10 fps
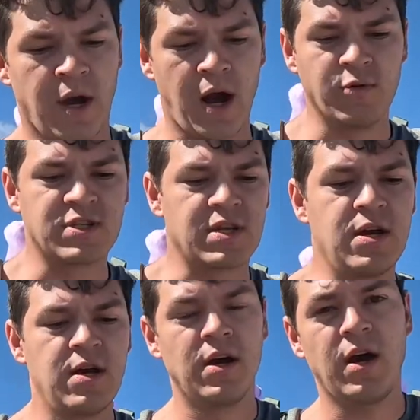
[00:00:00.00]
I was
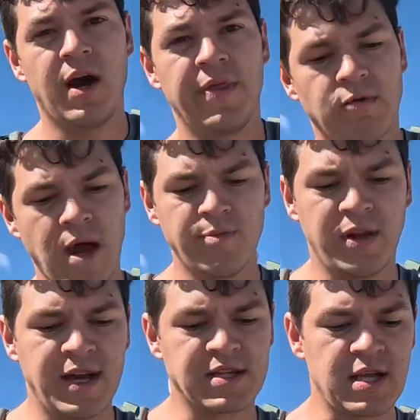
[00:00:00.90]
at the right
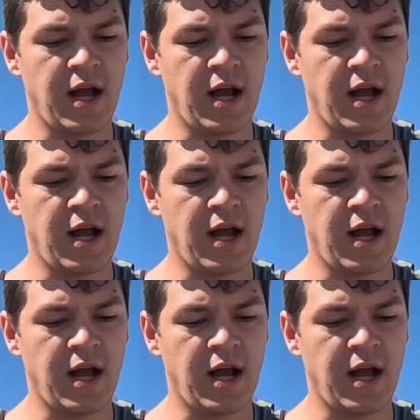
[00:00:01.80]
place